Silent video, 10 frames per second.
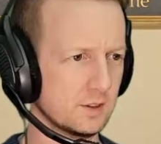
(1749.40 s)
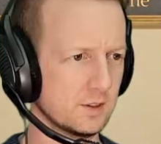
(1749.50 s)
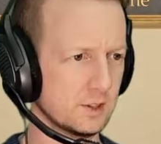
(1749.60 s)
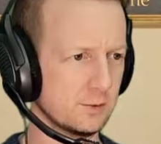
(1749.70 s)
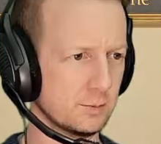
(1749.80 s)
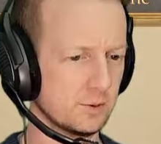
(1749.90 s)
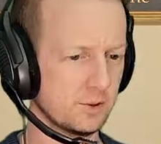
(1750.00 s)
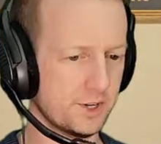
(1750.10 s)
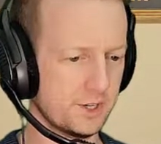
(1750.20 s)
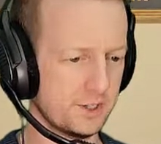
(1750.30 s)
Sypha
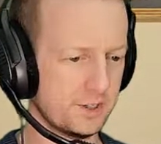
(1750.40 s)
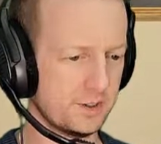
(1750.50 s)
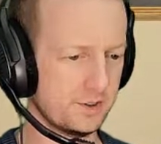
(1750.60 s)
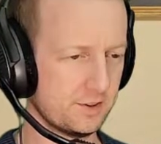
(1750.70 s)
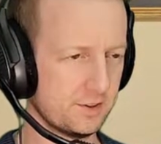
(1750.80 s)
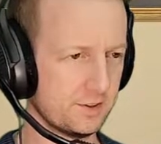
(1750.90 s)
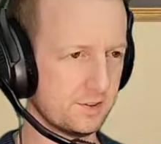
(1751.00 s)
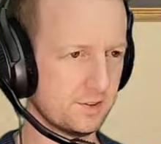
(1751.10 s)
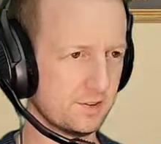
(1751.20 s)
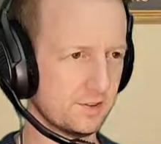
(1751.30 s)
Belnades.
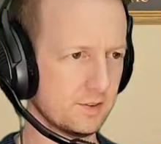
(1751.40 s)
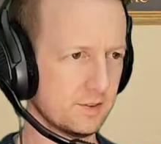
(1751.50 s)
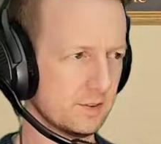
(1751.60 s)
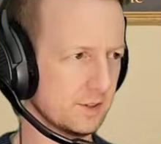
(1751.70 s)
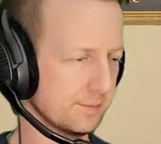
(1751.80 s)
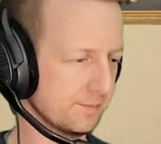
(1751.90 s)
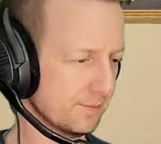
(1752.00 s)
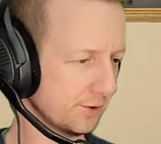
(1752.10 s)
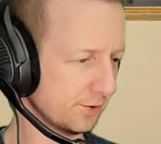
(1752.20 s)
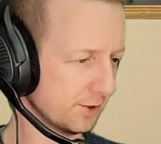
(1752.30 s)
Yep,
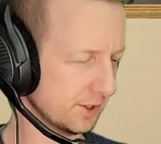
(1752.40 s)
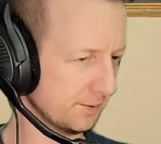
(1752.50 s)
looks right.